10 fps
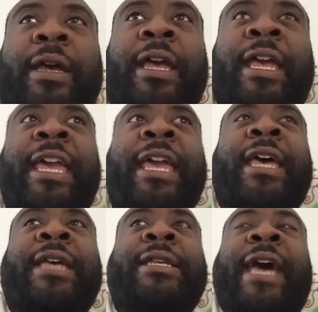
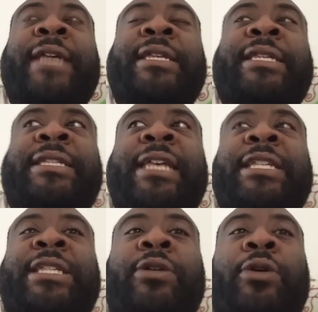has the
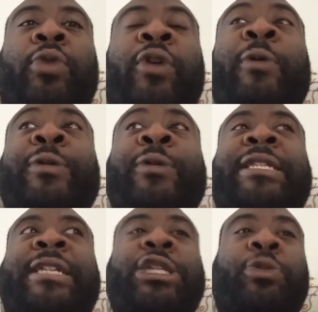6th. It was the
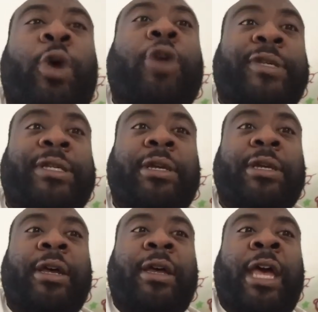6th worst.
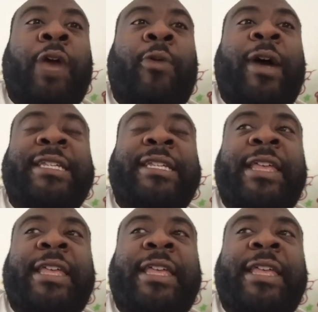And when I say
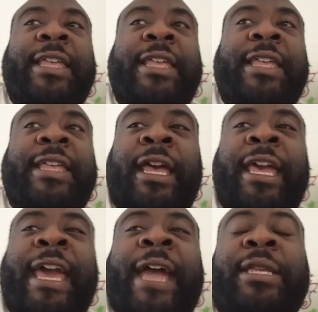that,
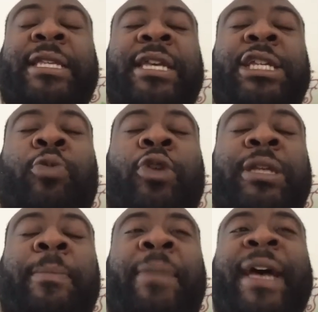he had the 6th worst
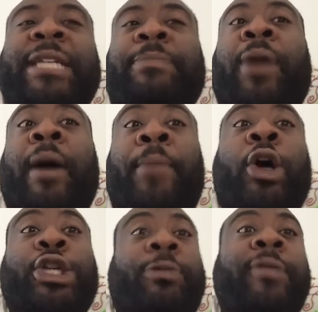best
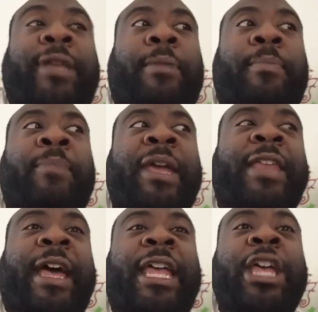balls thrown to him, meaning
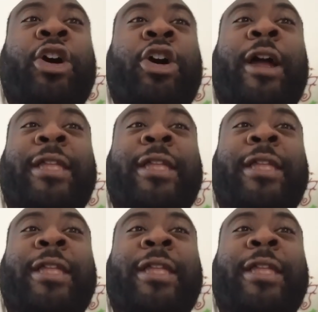that he caught